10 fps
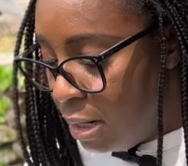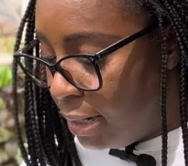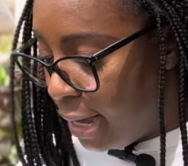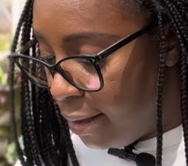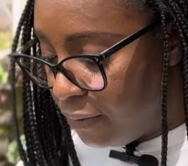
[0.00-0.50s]

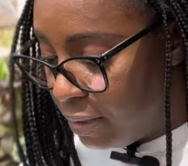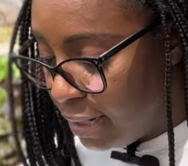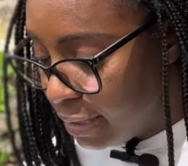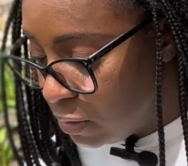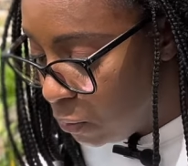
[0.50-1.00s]
Now, the
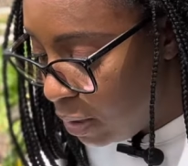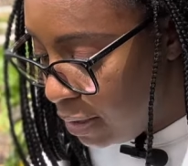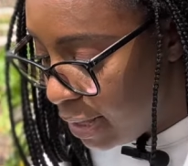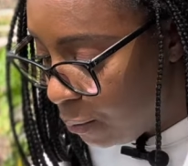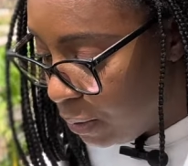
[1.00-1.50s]
next
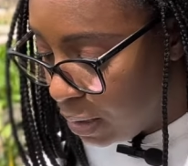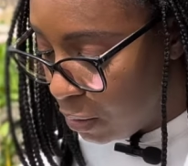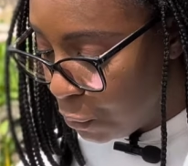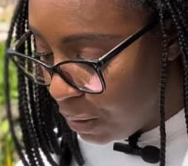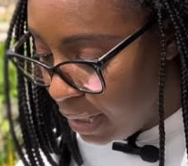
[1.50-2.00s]
one that we can
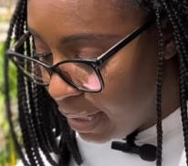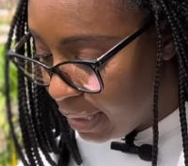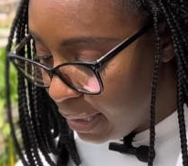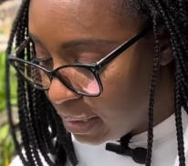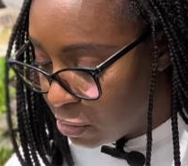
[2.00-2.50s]
go ahead
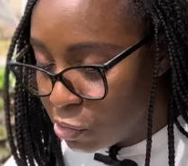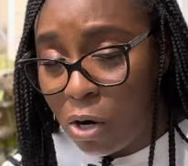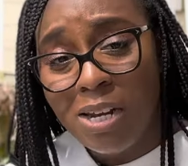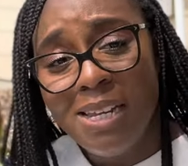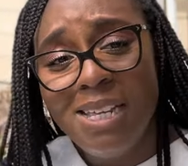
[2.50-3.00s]
and get
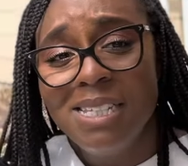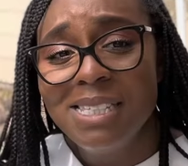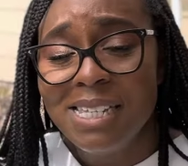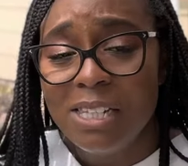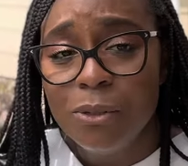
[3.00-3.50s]
started is
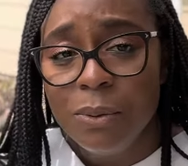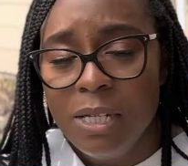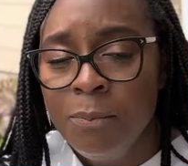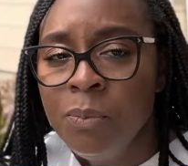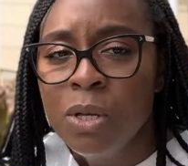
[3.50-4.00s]

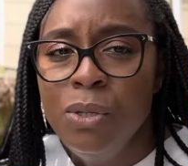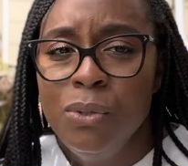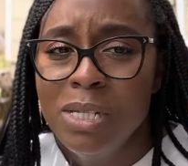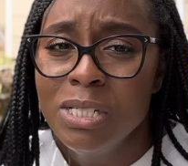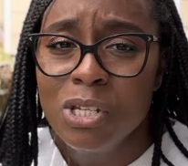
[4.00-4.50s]
celery.
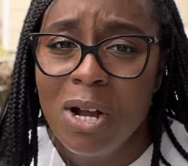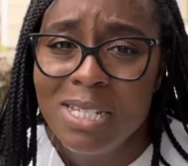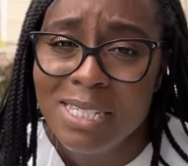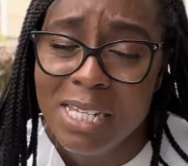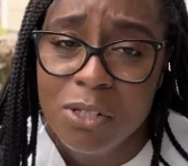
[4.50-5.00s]
You can start
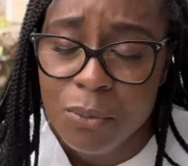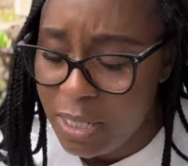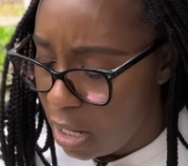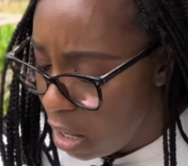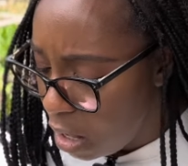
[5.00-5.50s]

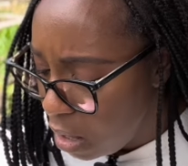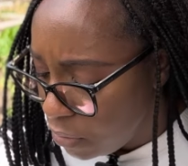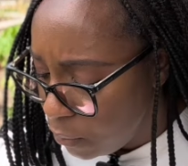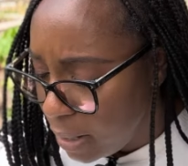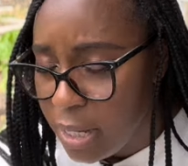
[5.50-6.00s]
celery all
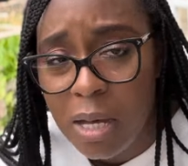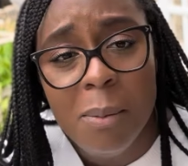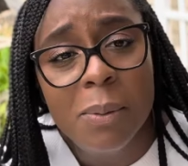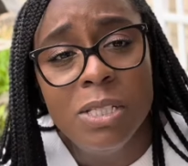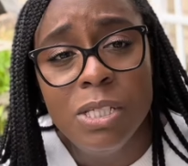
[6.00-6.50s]
the way
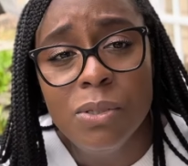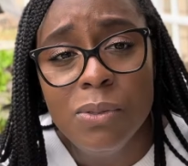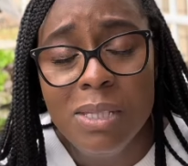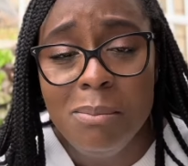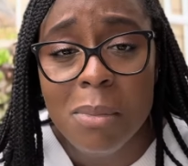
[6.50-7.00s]
up until
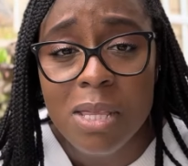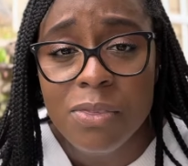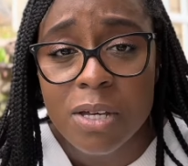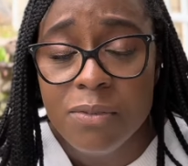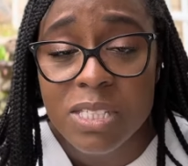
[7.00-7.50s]
the month
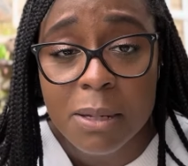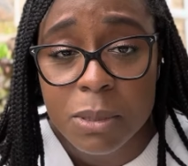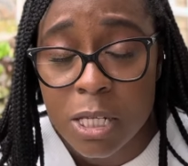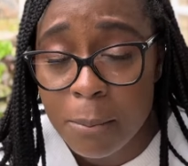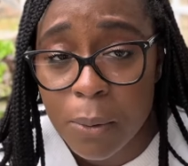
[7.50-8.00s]
of
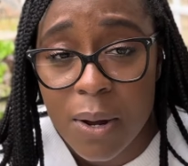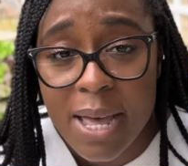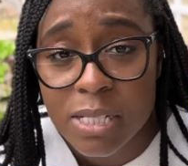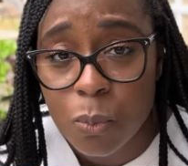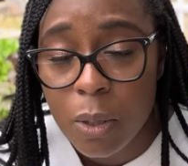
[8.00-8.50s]
September
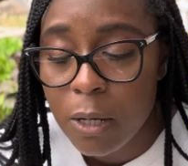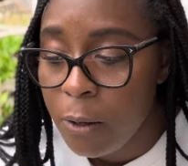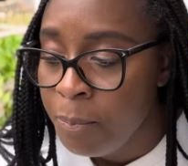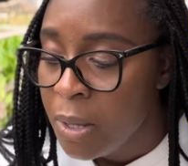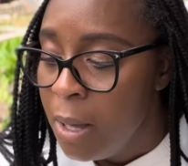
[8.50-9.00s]
as
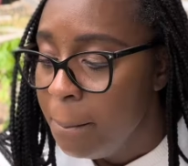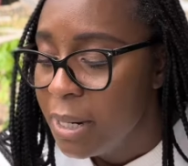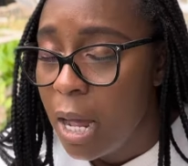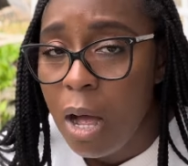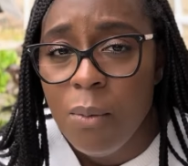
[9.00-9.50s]
well.
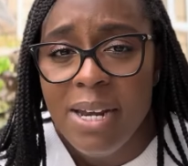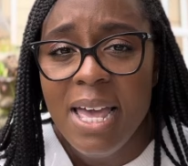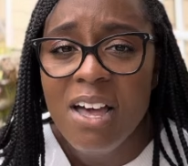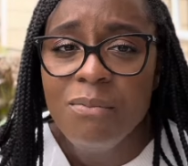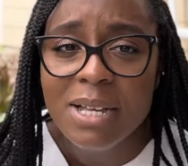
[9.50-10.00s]
But I already
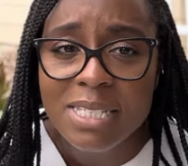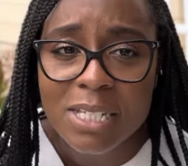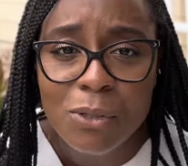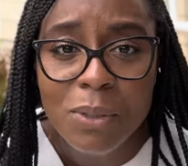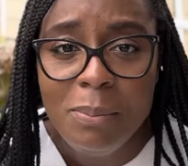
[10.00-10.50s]
have my
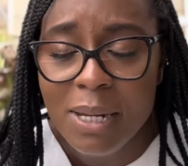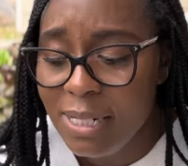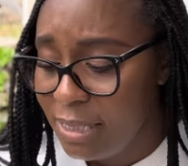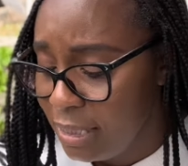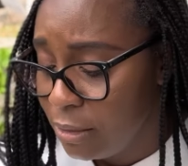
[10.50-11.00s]
celery
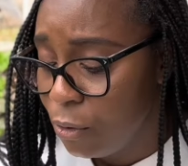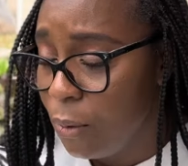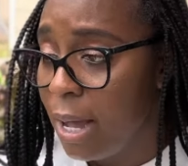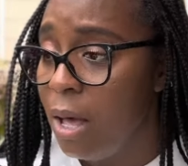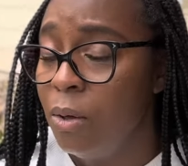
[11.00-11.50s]
planted in the
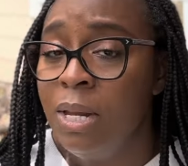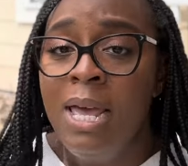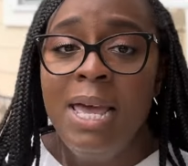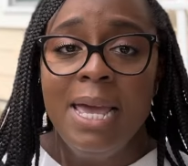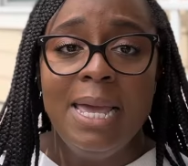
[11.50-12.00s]
ground,
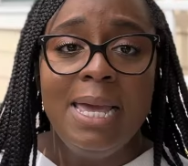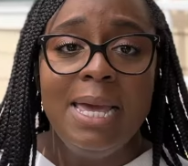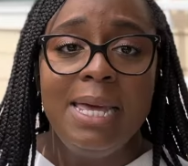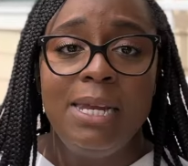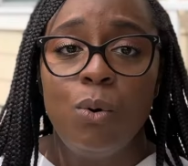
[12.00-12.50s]

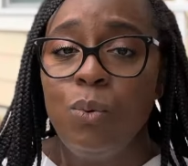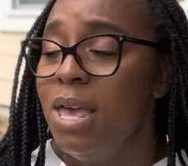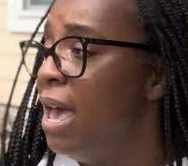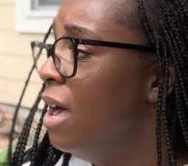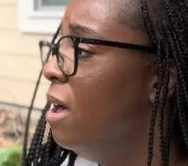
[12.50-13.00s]
and we
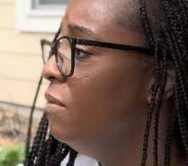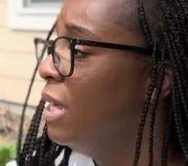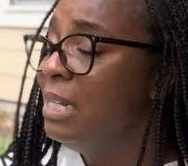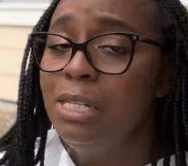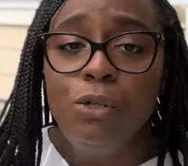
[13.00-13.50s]
have
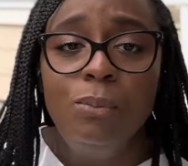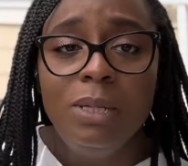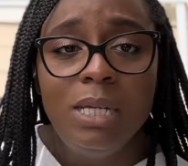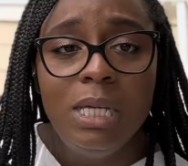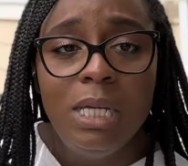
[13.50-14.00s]
a little
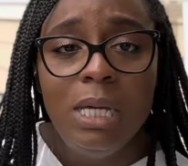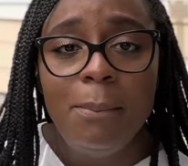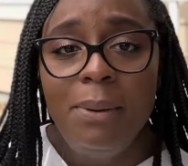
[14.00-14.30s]
bitty